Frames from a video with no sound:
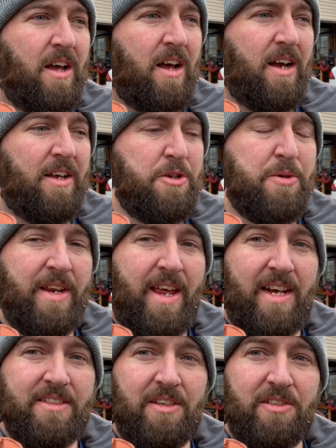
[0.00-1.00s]
You can
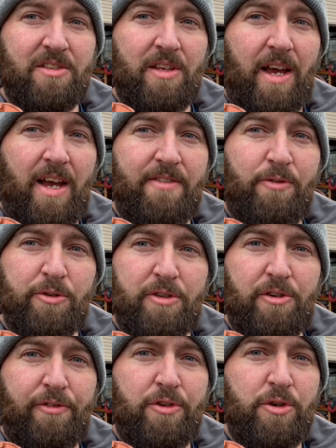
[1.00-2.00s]
access the high
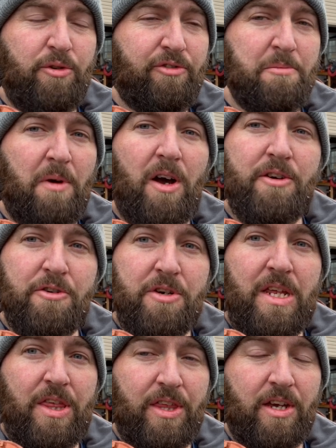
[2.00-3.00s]
voltage fuse from
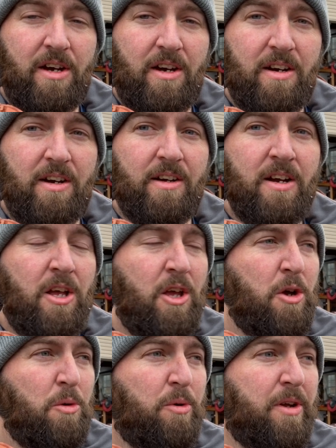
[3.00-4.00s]
underneath the car.
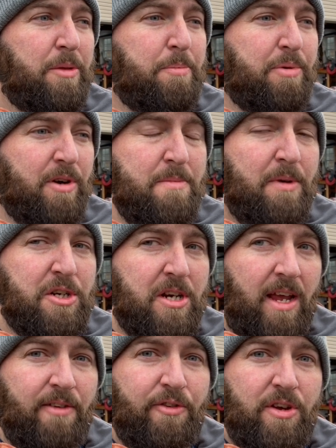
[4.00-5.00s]
With pretty much
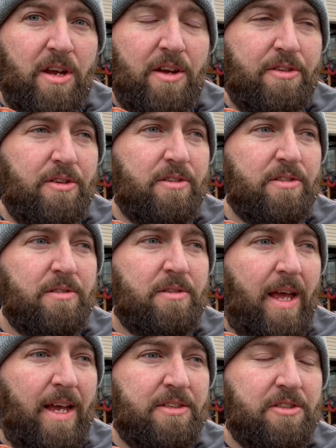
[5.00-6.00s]
every other
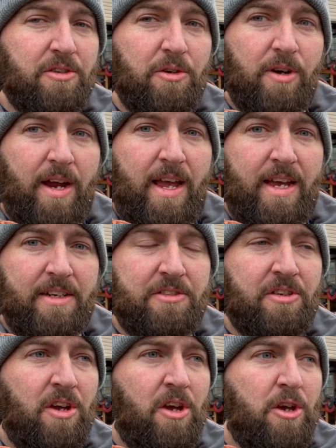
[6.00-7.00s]
S or
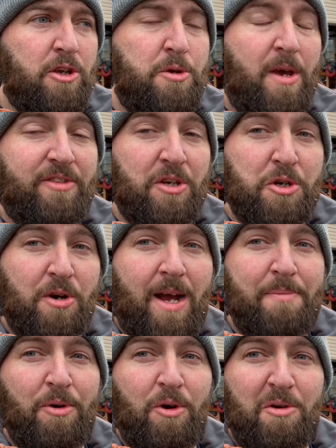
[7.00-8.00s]
X, you have to
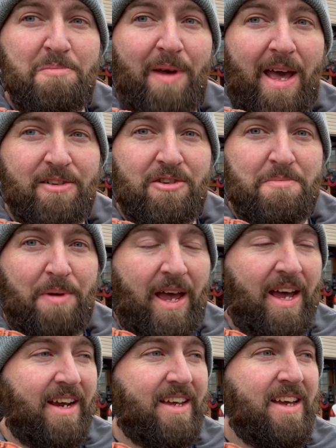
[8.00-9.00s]
drop the whole battery
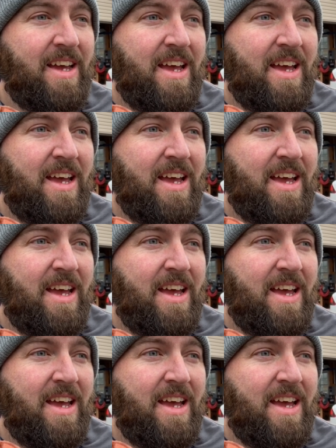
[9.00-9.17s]
pack